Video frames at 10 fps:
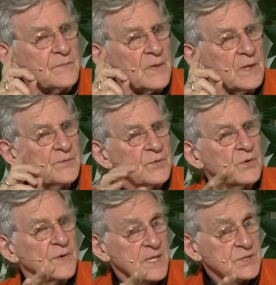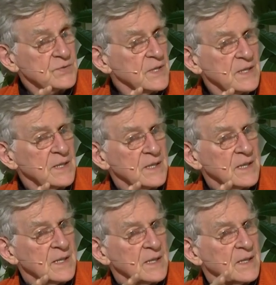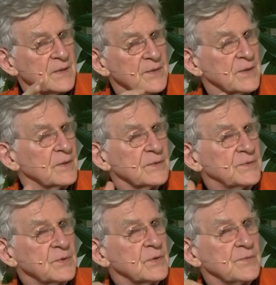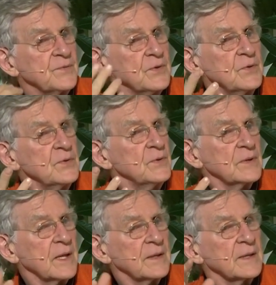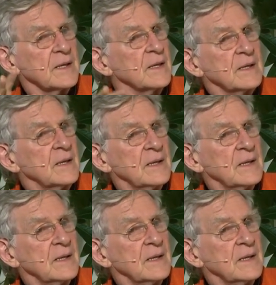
if you know the history, the Duke of Lu and uh,